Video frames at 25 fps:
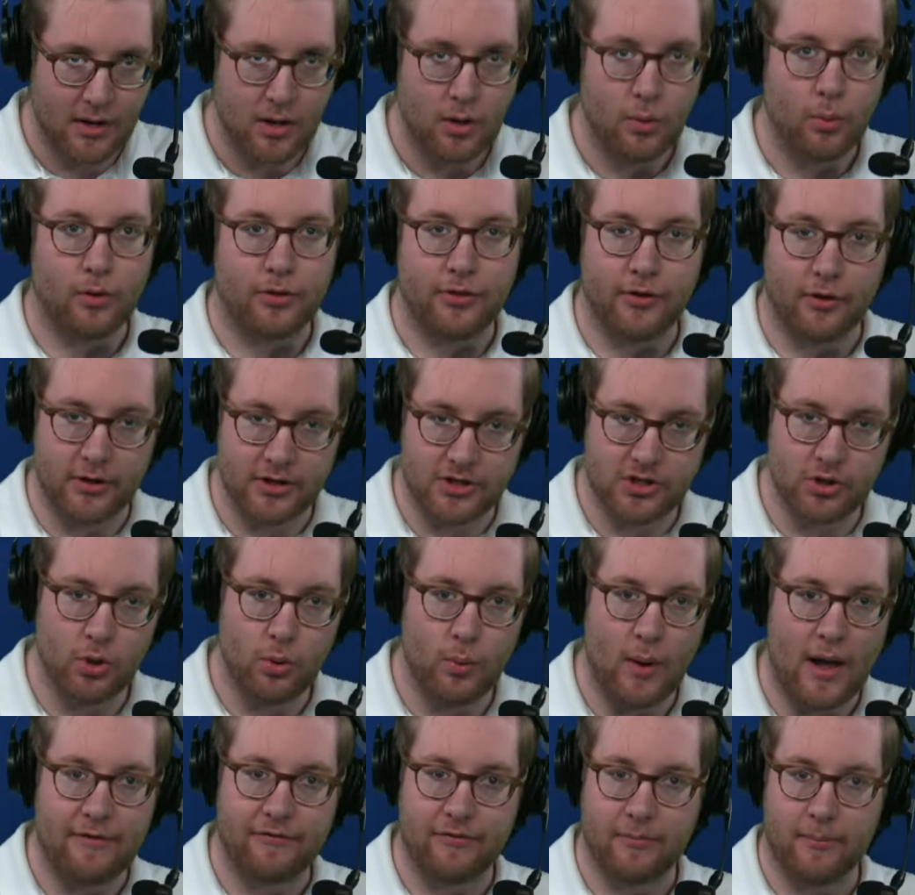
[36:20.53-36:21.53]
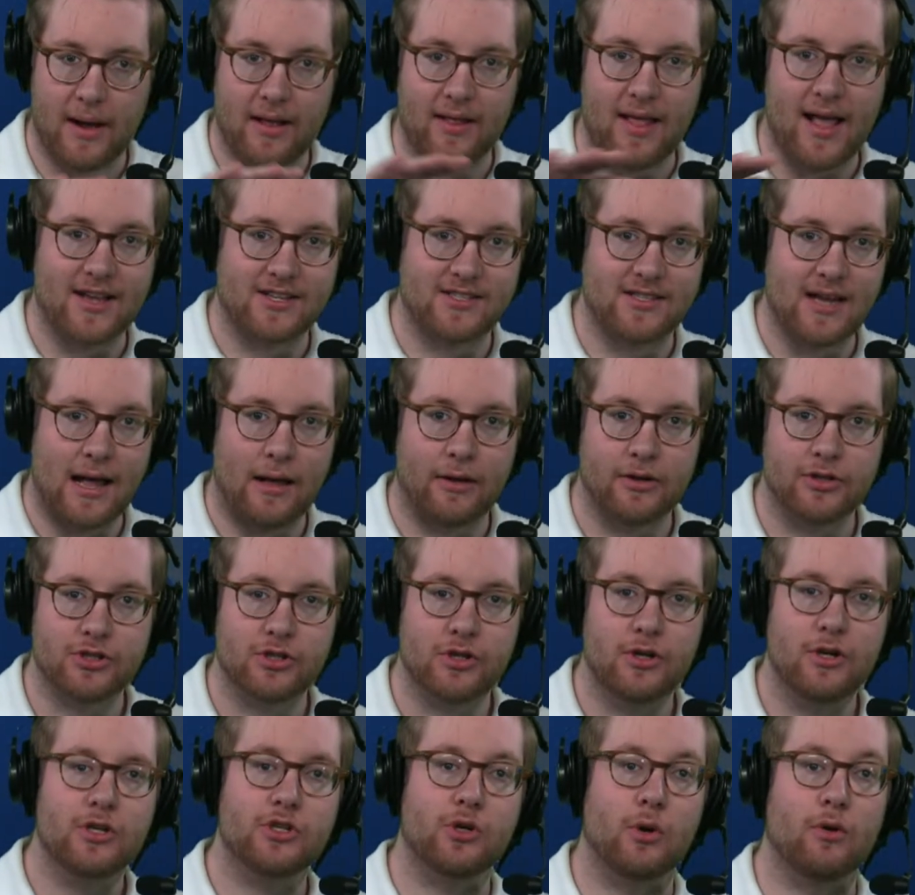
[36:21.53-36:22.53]
We're 32 away from my last knowledge.
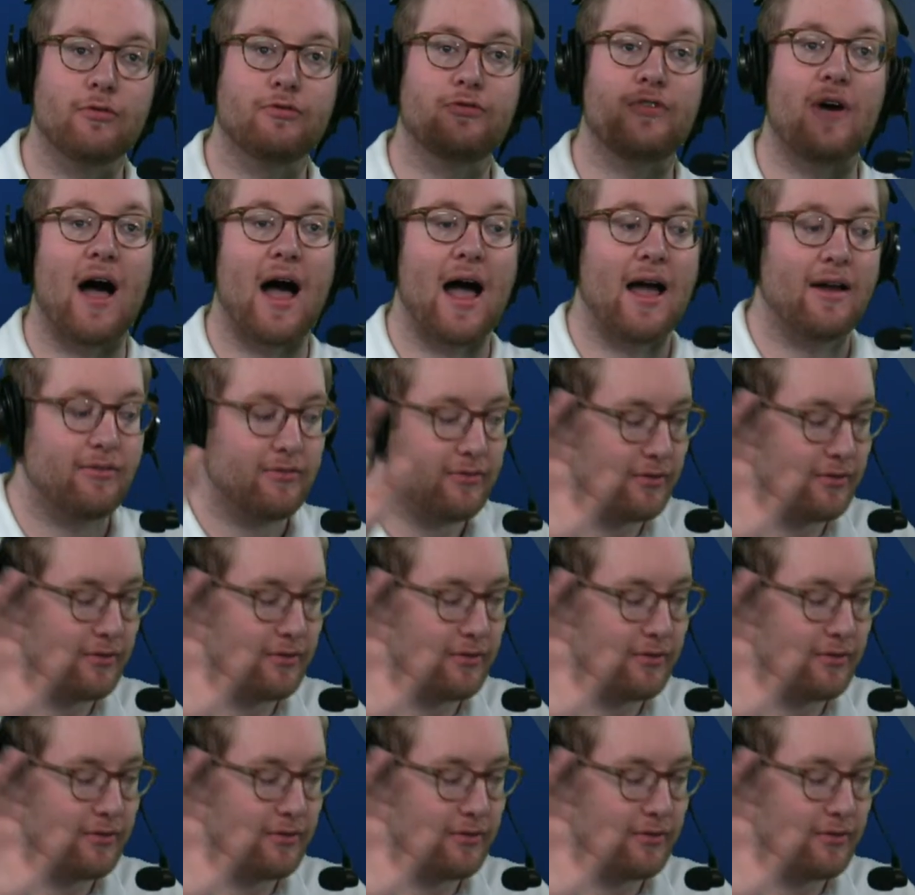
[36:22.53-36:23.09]
So in 5,